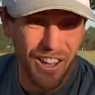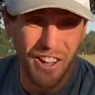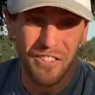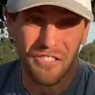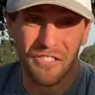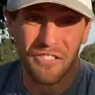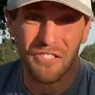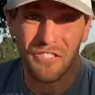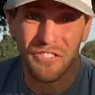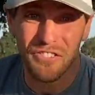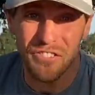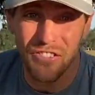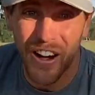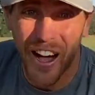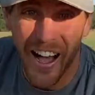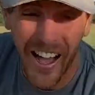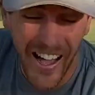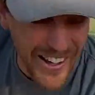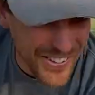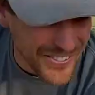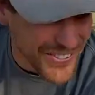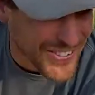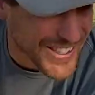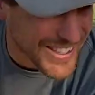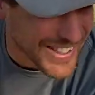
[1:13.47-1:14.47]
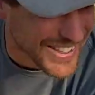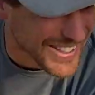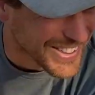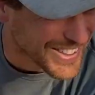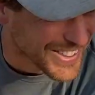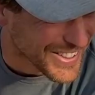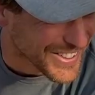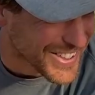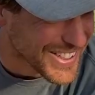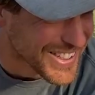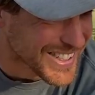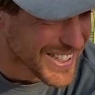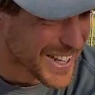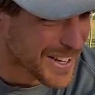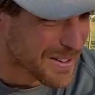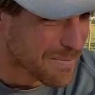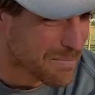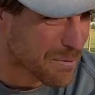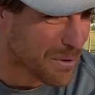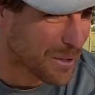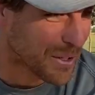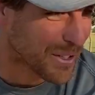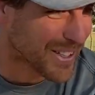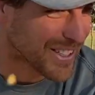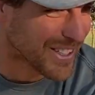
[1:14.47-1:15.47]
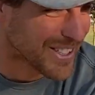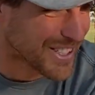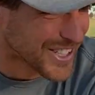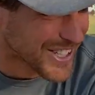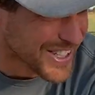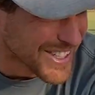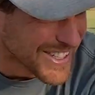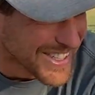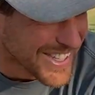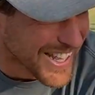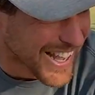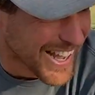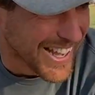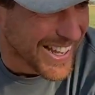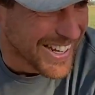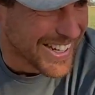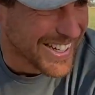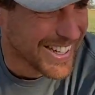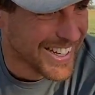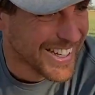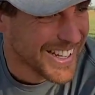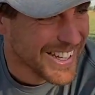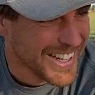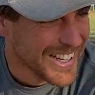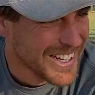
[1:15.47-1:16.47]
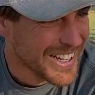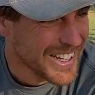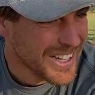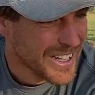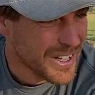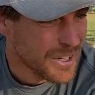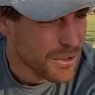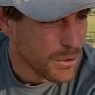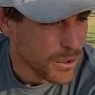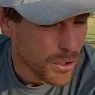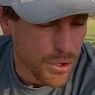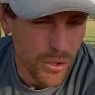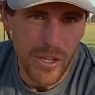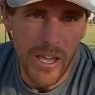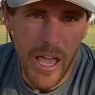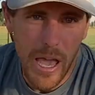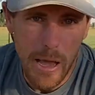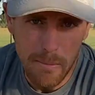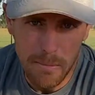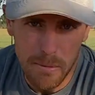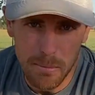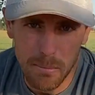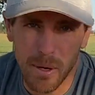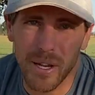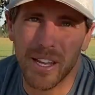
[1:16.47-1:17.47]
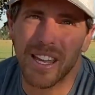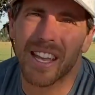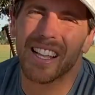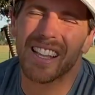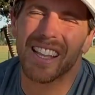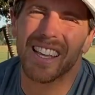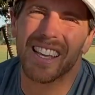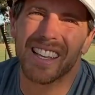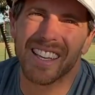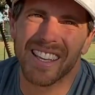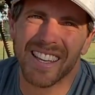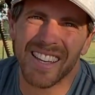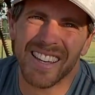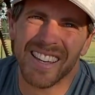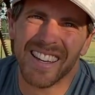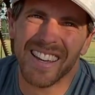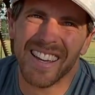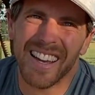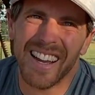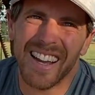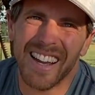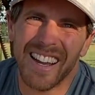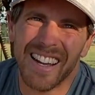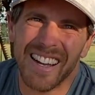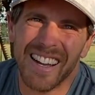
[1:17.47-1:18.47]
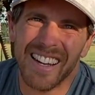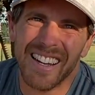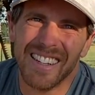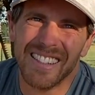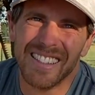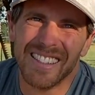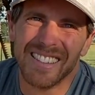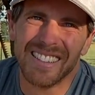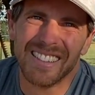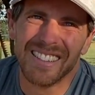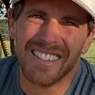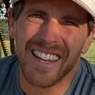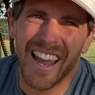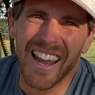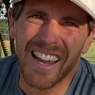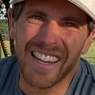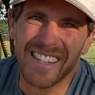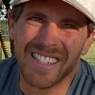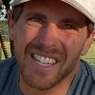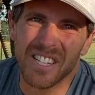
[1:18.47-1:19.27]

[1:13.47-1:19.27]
got 5 kilonewtons out of pulling just that. What do cams break at? Like 8